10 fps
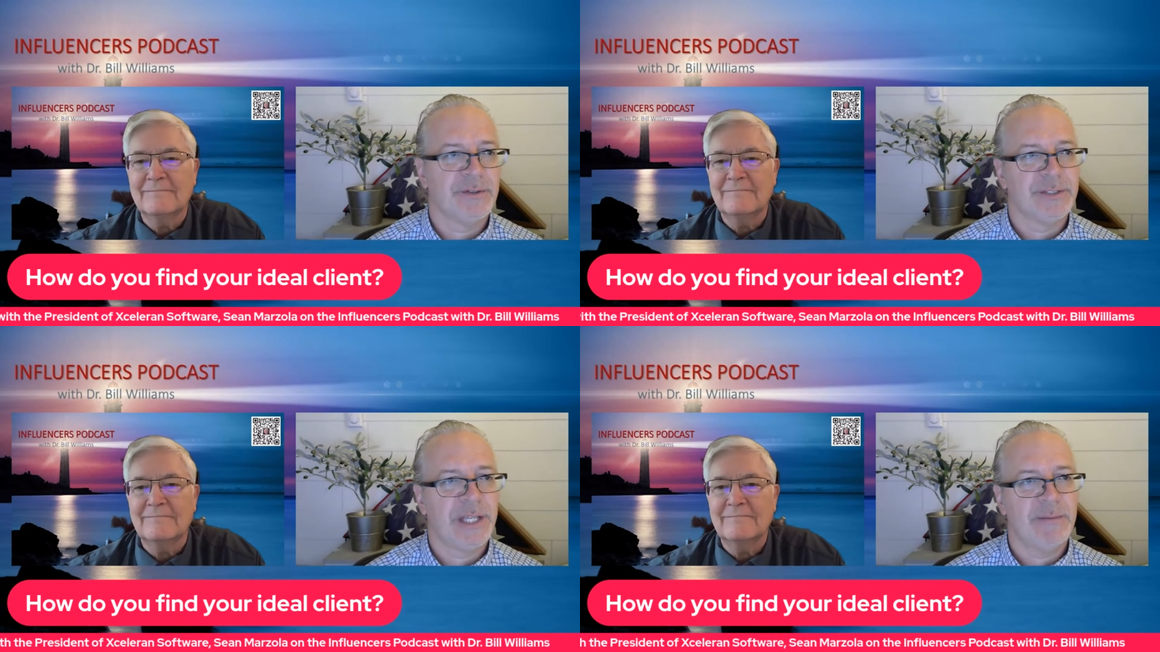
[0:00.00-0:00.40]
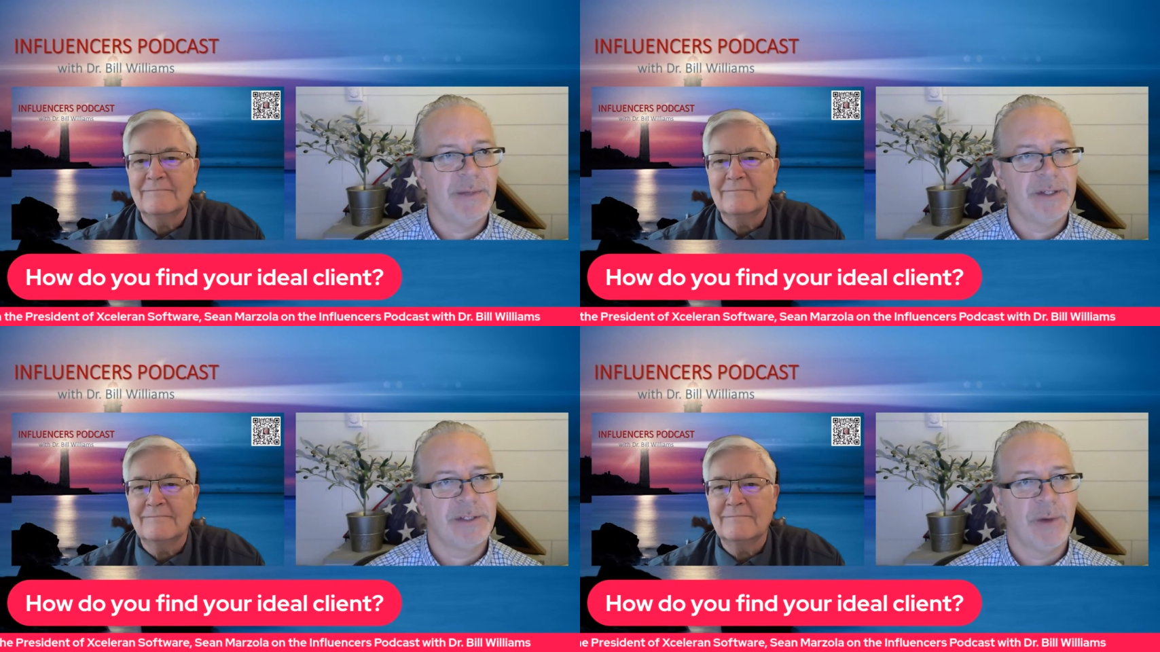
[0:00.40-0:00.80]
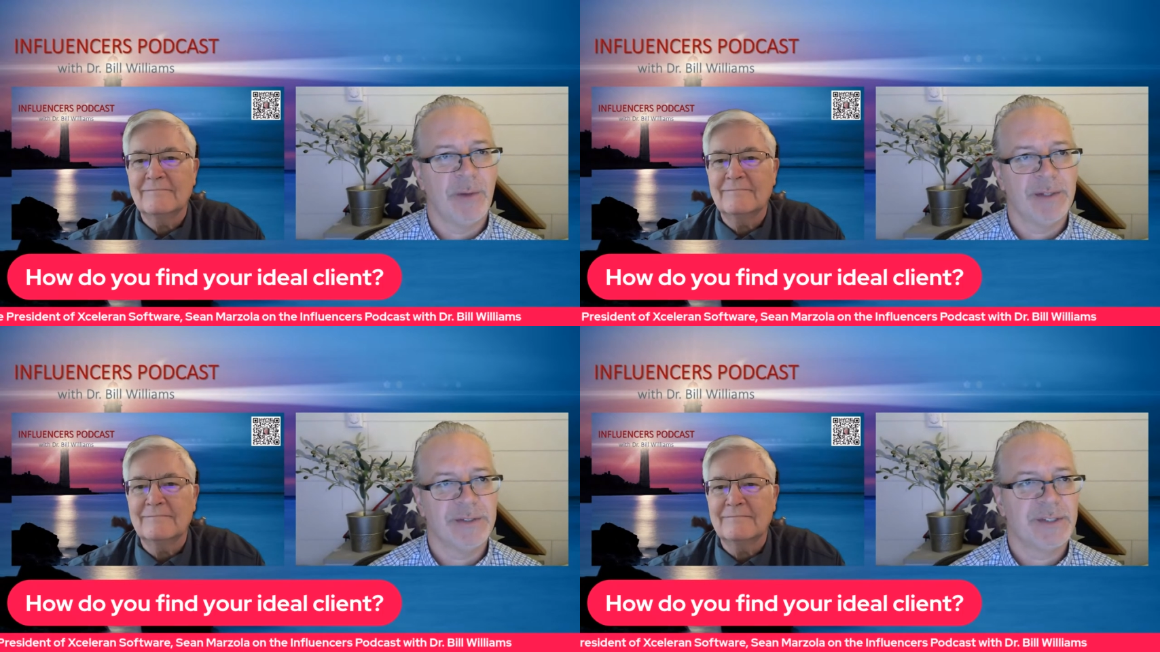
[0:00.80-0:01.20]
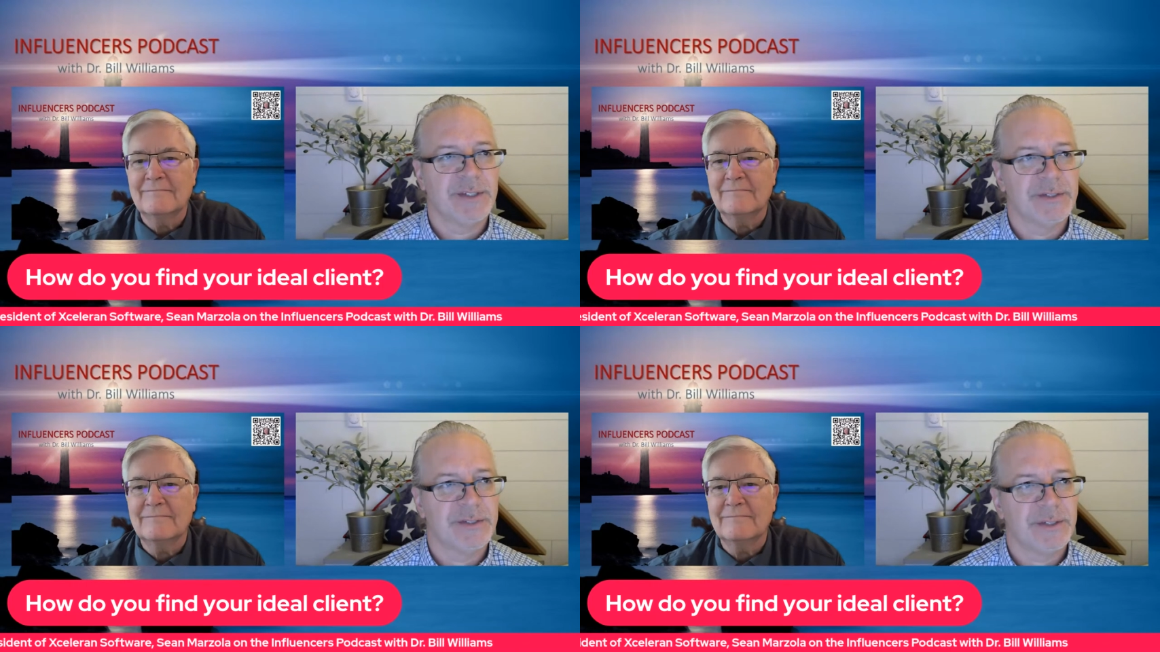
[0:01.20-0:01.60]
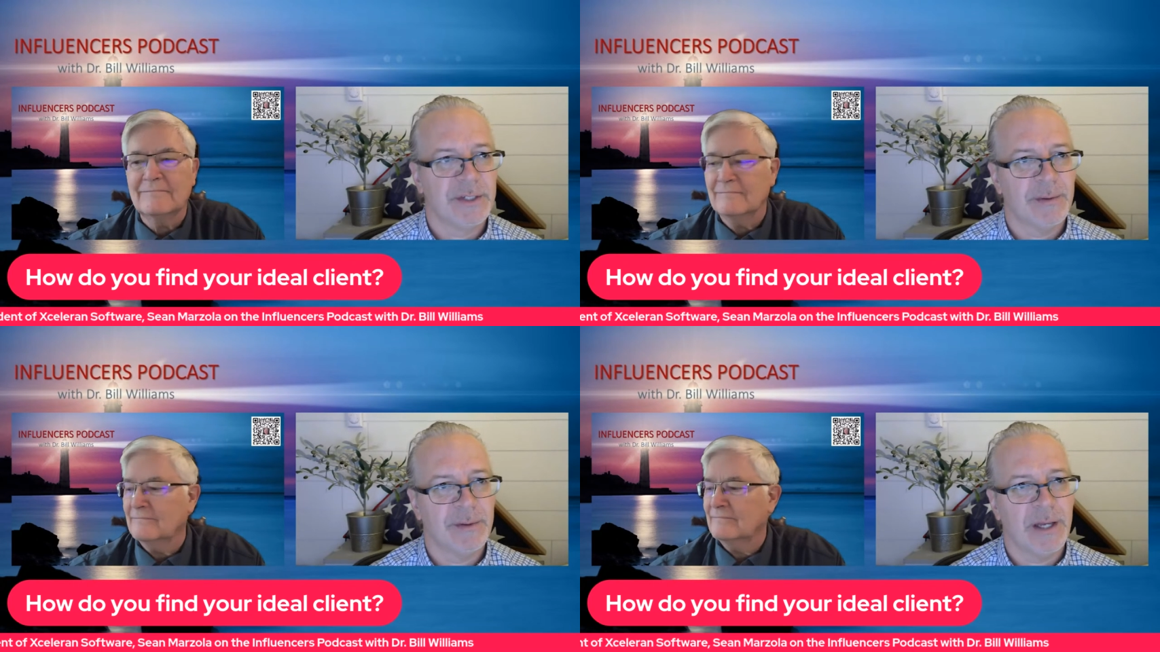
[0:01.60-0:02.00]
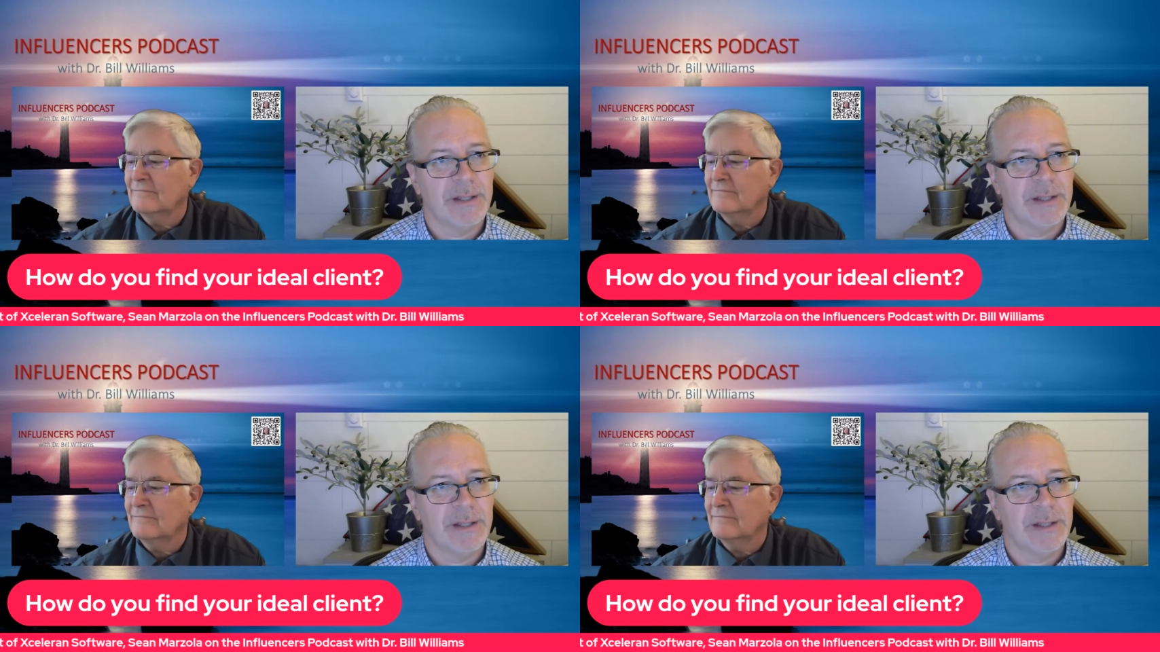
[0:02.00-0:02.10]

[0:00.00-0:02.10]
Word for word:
Speaker 1: There's 8 million small businesses uh,